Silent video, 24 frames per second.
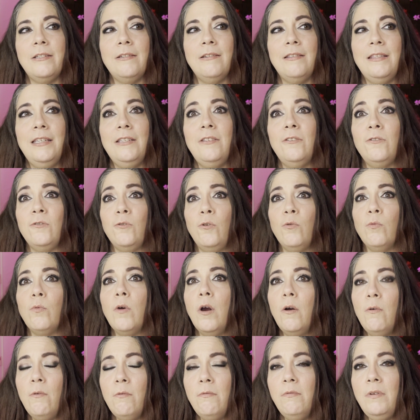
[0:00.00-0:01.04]
this is
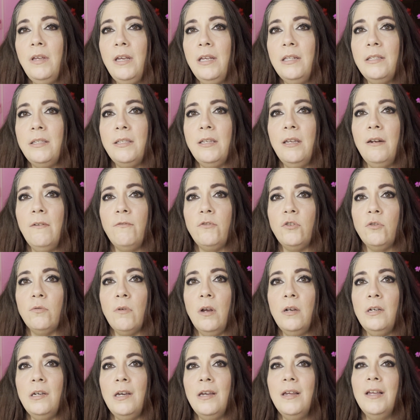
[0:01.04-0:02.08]
grown instead of
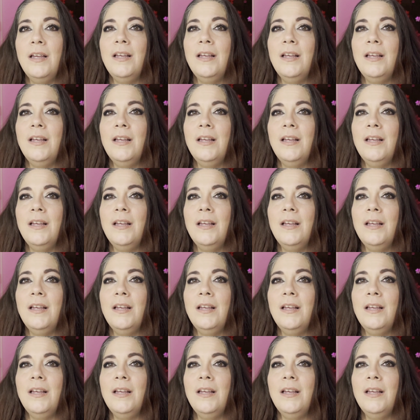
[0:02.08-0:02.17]
shrunk,